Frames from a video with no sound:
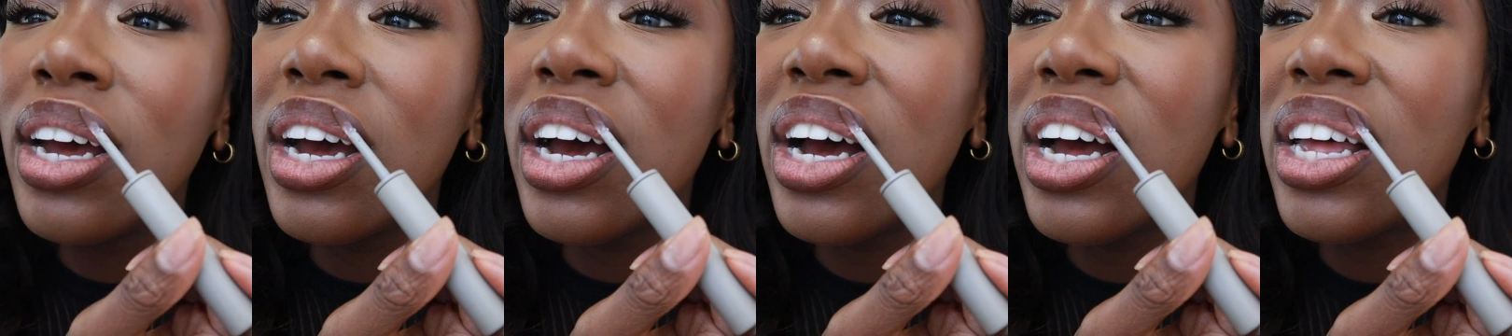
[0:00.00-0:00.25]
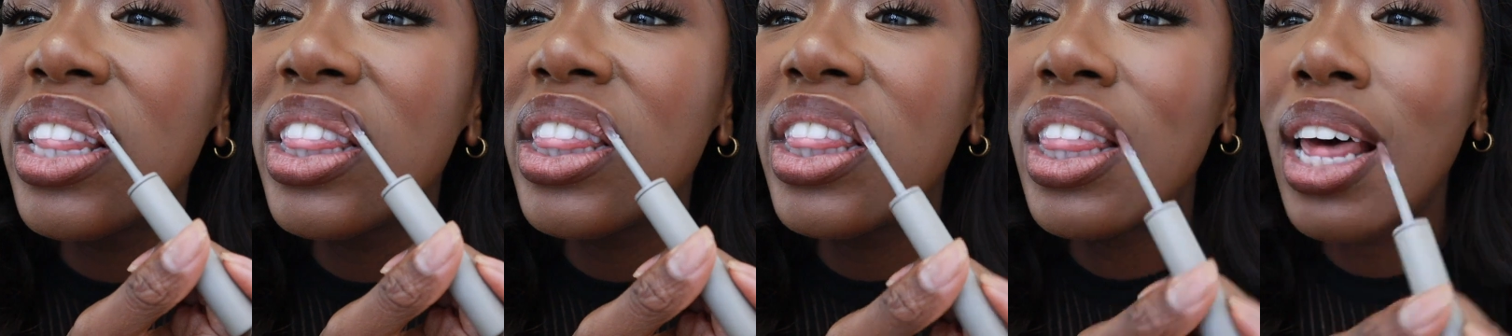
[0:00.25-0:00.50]

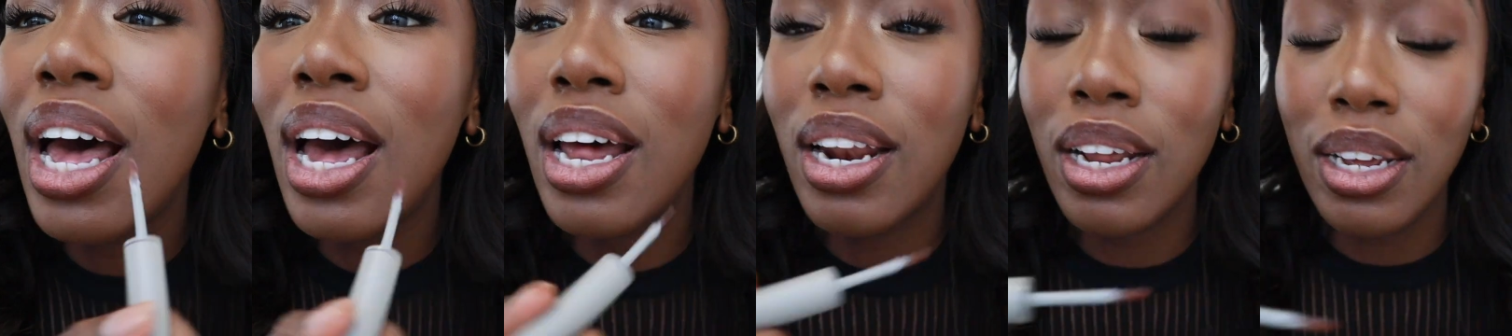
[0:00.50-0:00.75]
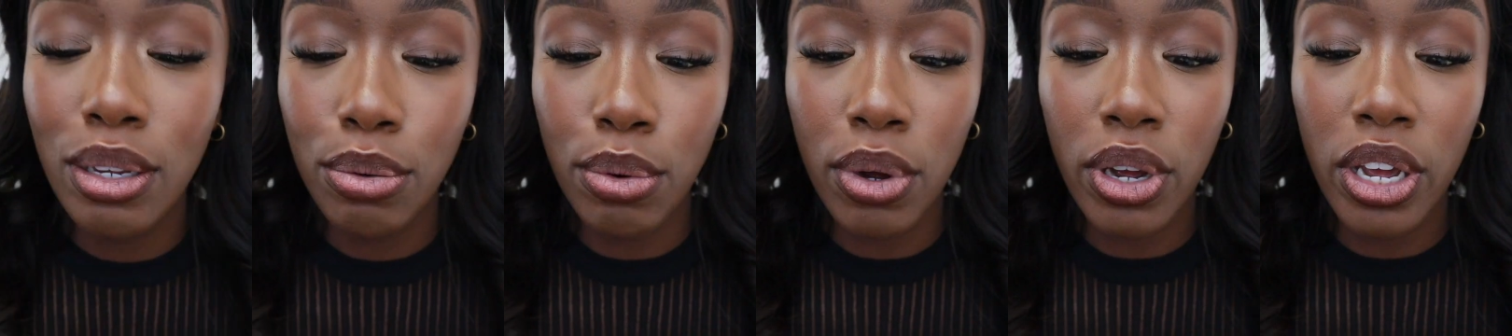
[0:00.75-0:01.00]
and that
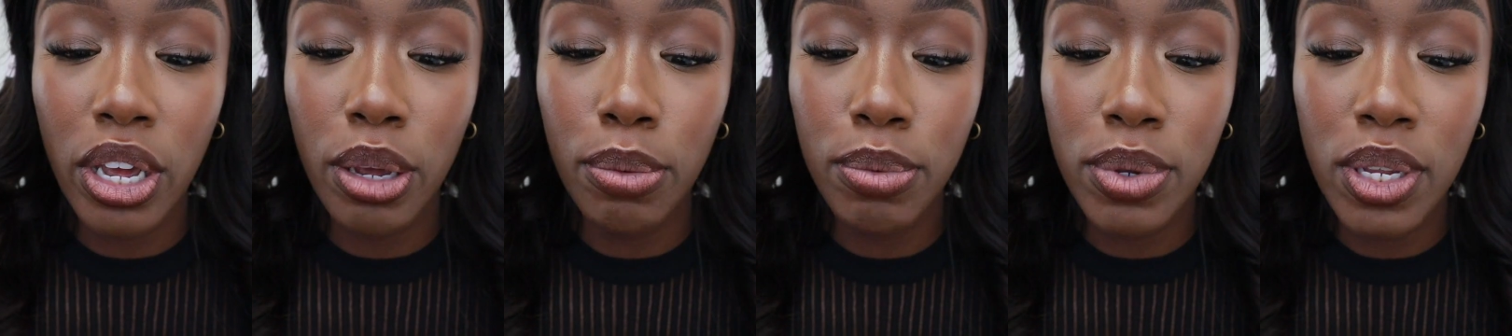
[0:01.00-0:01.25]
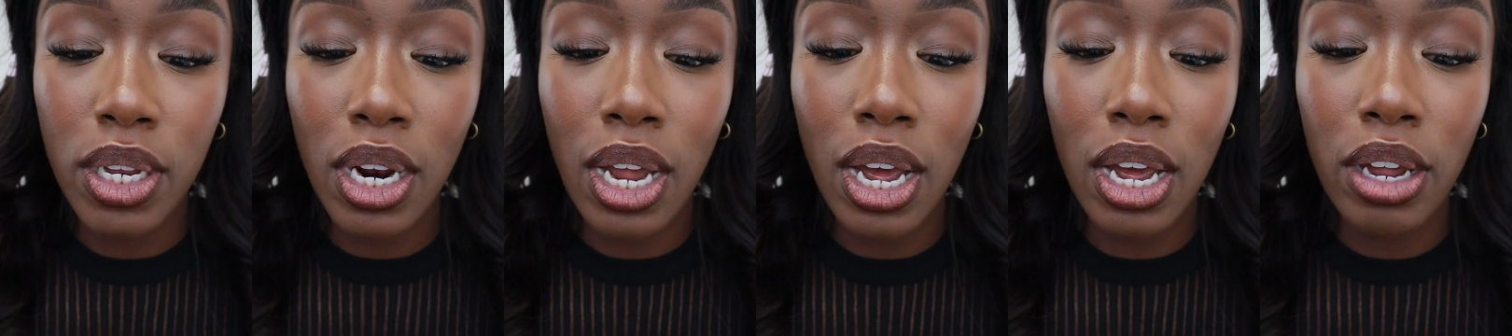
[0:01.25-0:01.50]
is what keeps
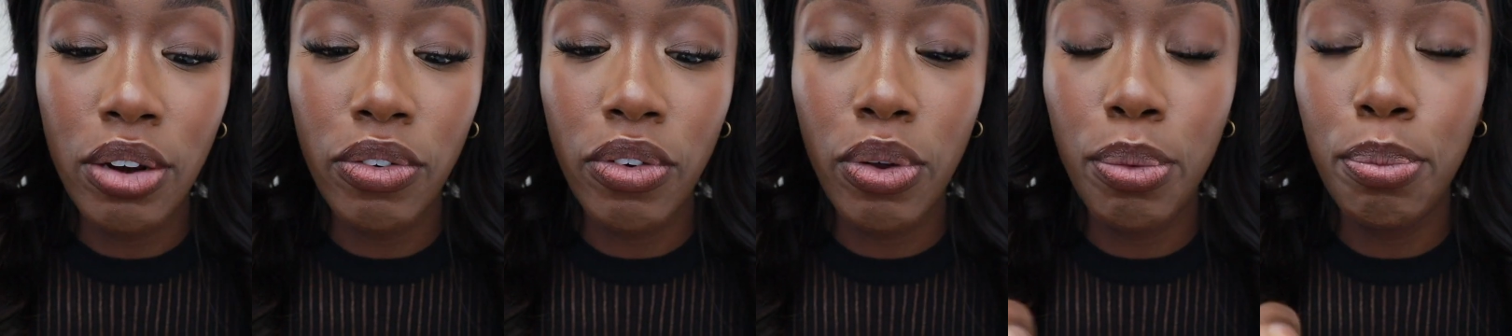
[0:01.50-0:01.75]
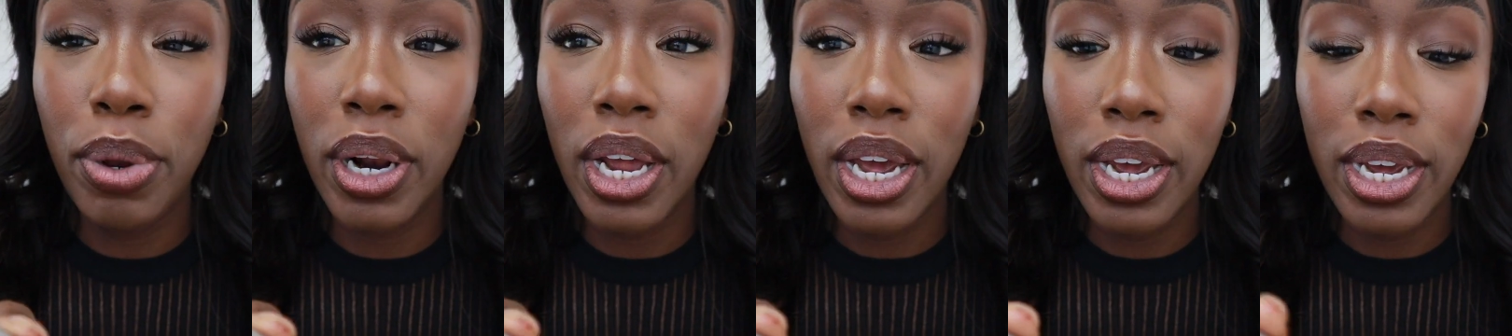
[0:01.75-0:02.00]
the liner
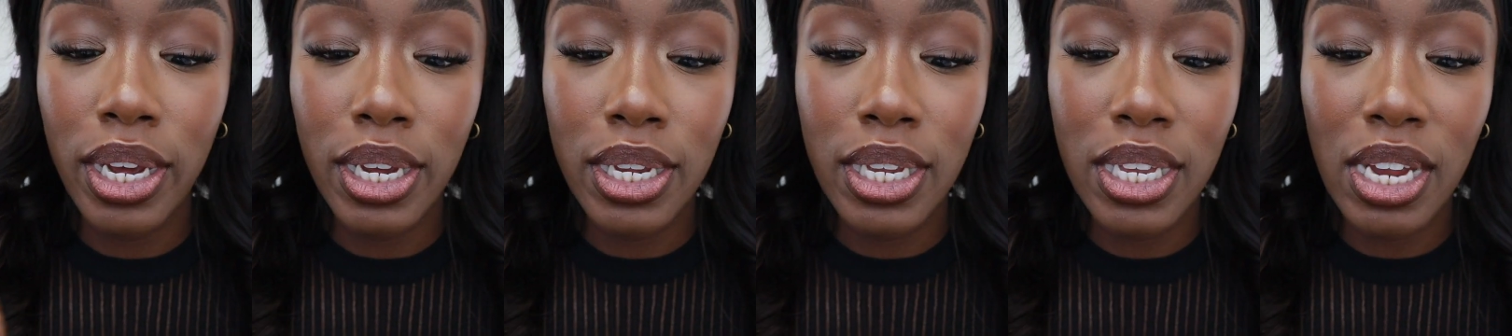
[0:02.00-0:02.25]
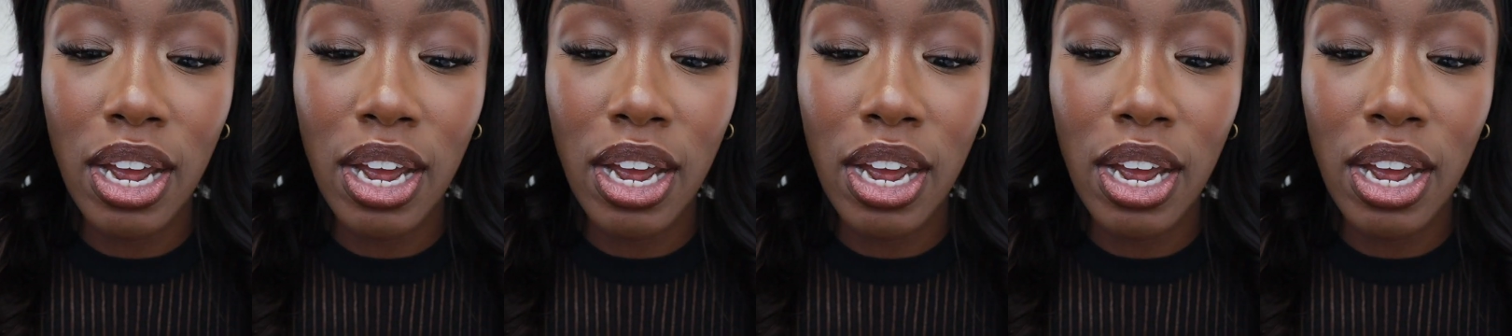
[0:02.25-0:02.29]
in place.